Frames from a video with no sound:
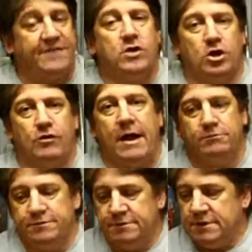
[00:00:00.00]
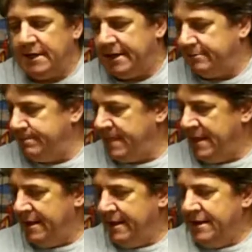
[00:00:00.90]
have to look around.
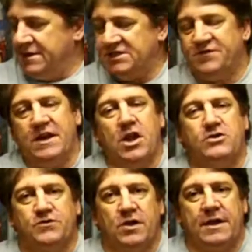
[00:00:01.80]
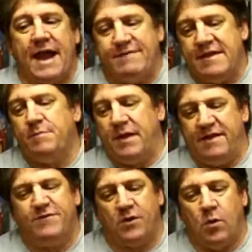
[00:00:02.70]
This video is really, I've had the
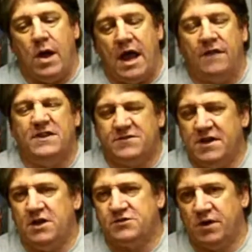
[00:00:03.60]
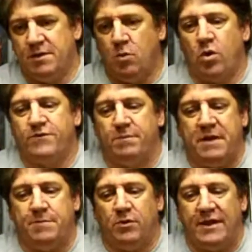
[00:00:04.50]
plane for a while, and this video is really more for
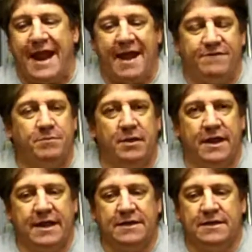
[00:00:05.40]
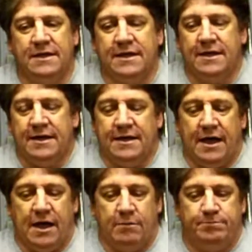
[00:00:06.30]
people that have the plane
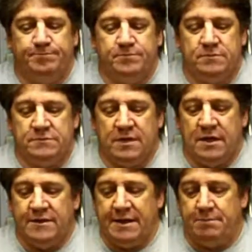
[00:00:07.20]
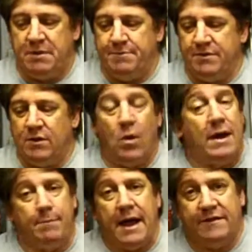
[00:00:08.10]
than people that
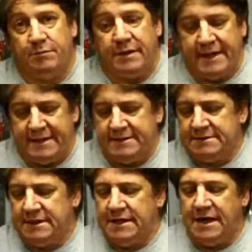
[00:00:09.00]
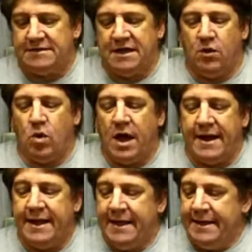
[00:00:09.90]
want to buy the plane. And I'll tell you why.